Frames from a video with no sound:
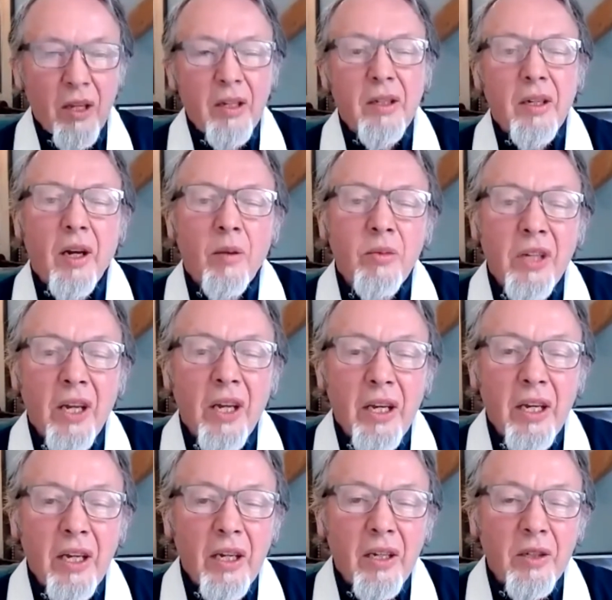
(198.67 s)
I'm
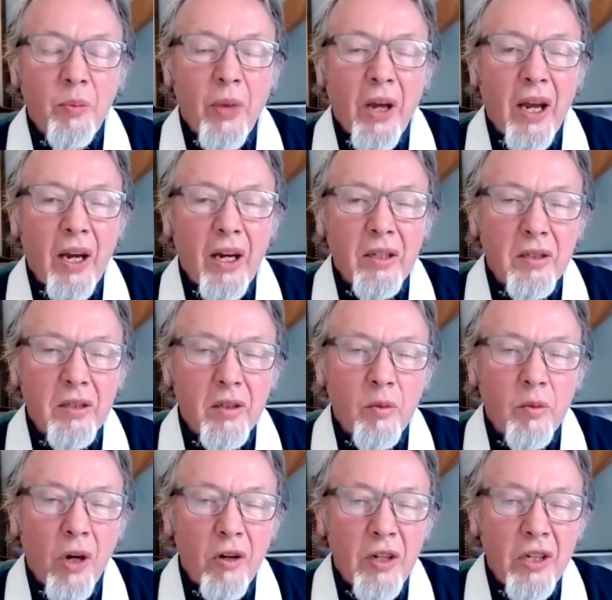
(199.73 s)
taking us back to the
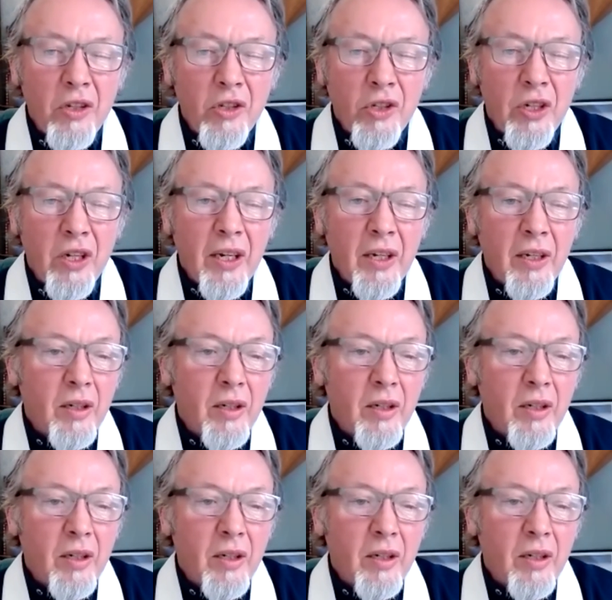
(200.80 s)
Bodhi tree